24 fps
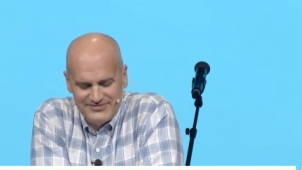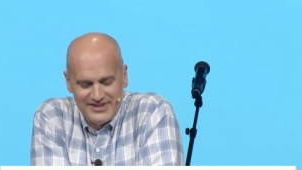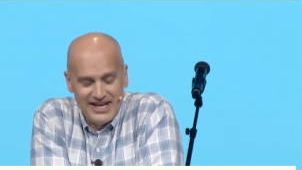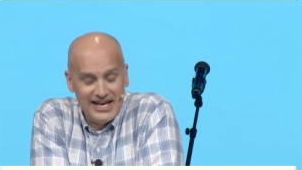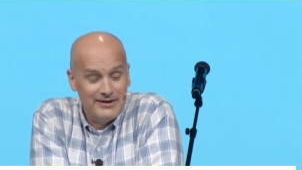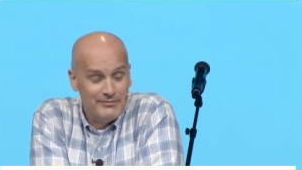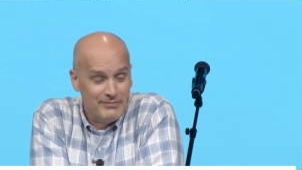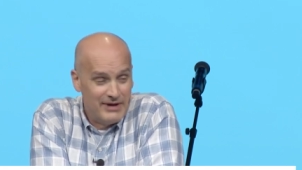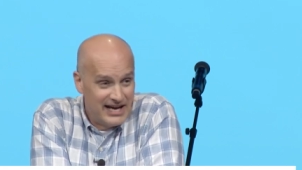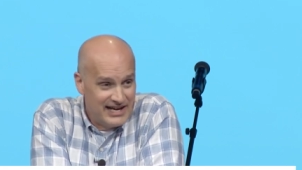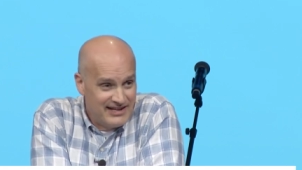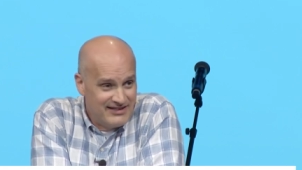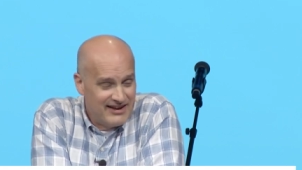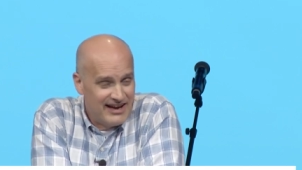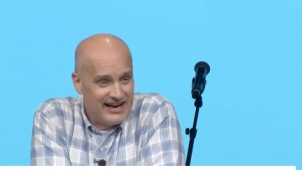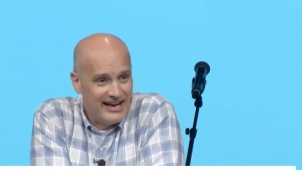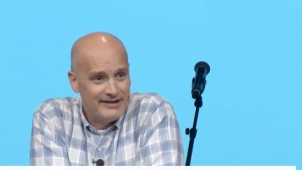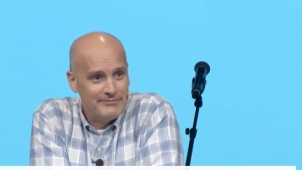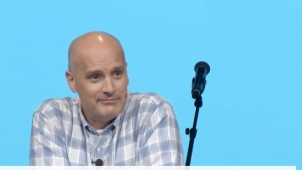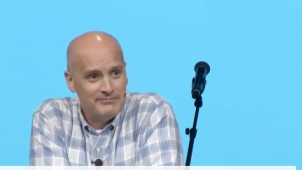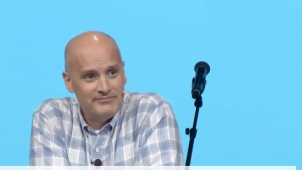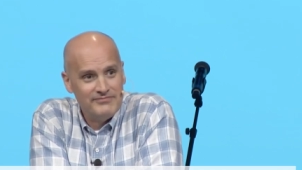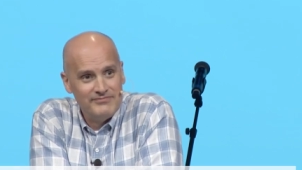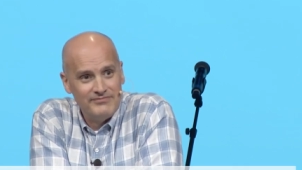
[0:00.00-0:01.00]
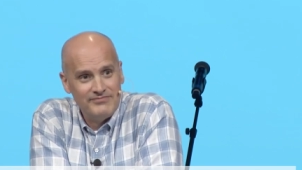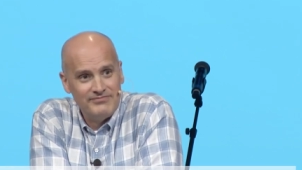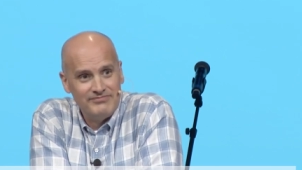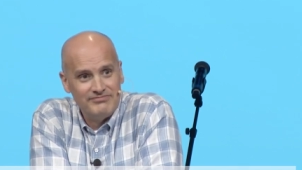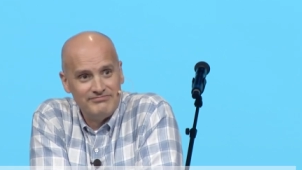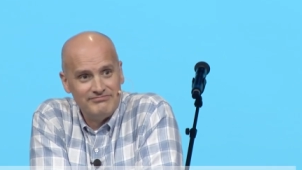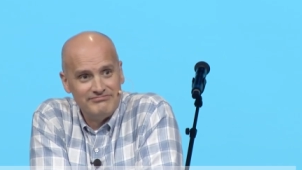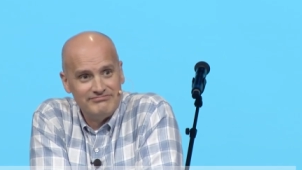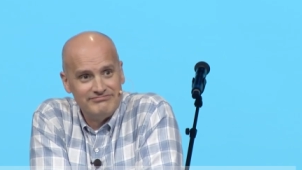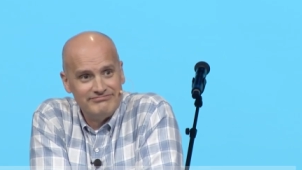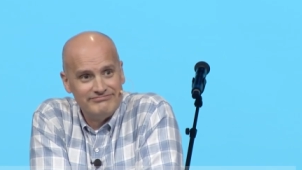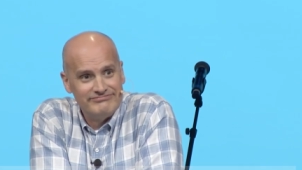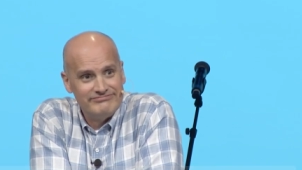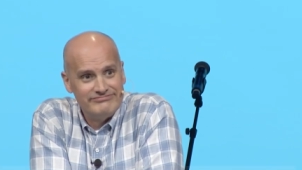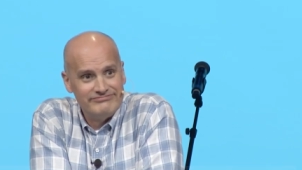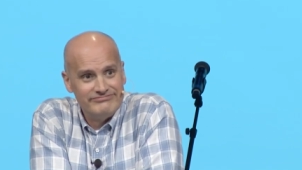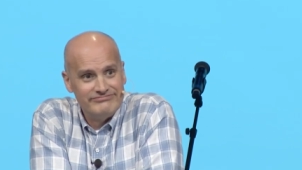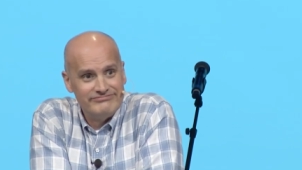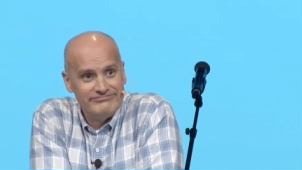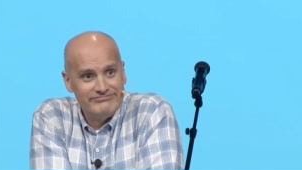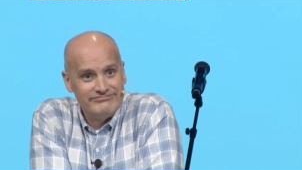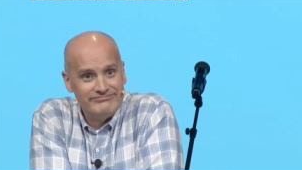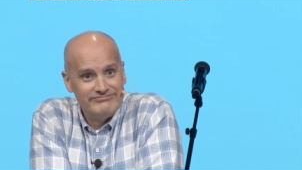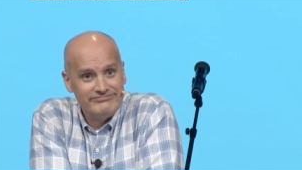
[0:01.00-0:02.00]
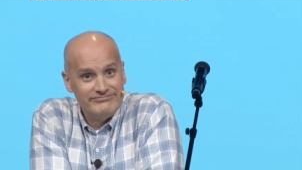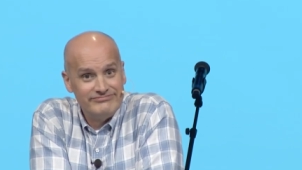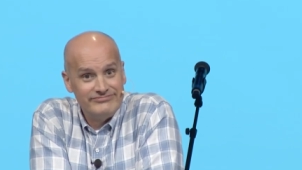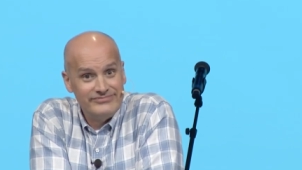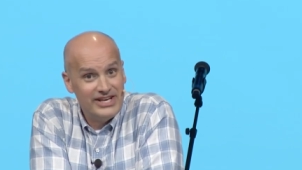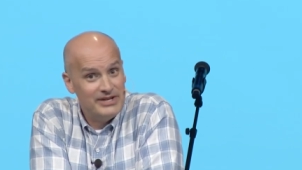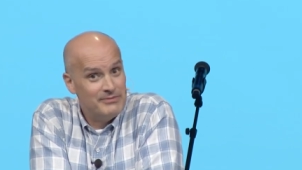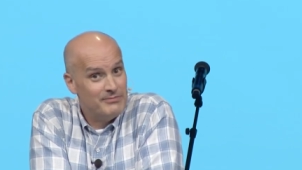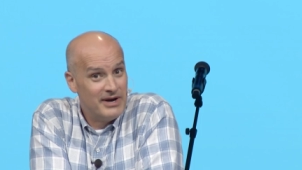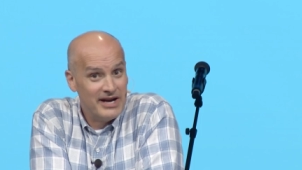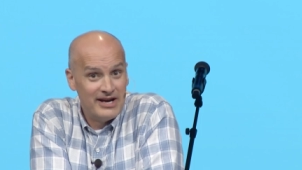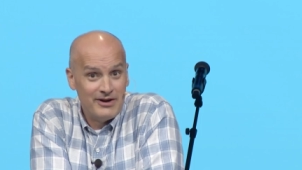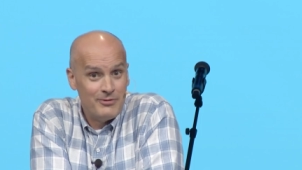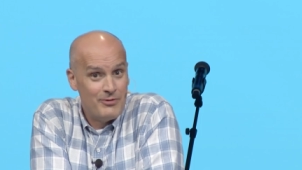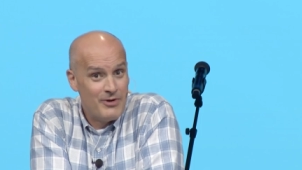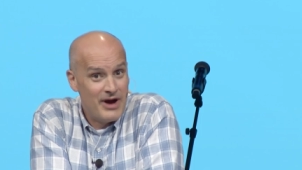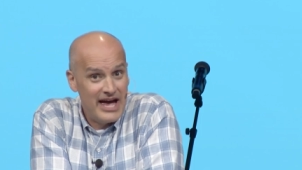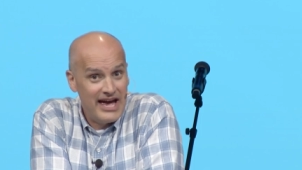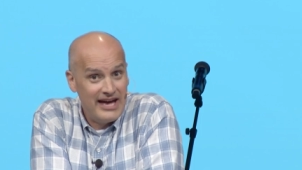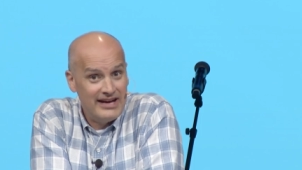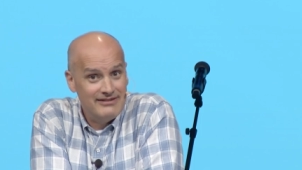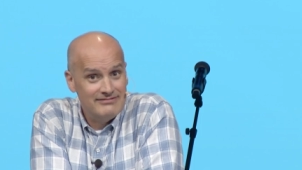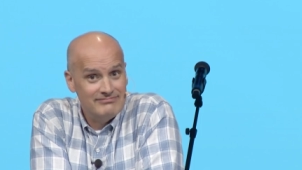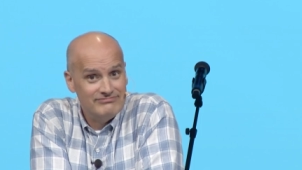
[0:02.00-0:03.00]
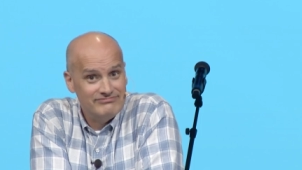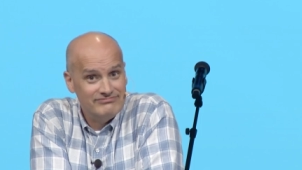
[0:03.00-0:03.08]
In my time, in my way.